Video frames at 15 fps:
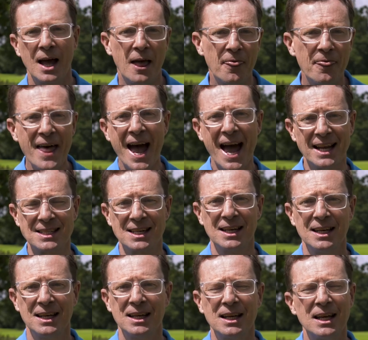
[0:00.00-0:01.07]
And that
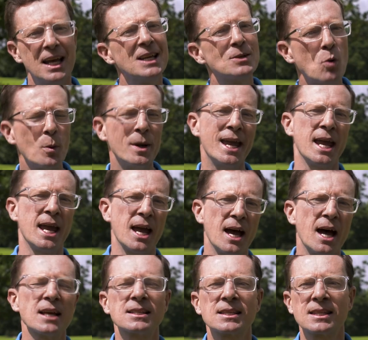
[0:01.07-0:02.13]
is what we hear
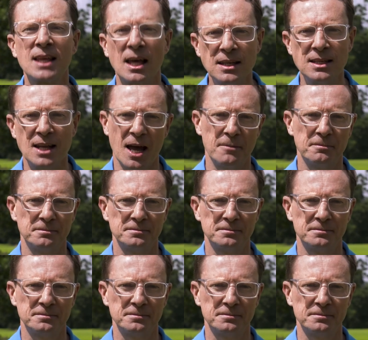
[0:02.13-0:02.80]
as thunder.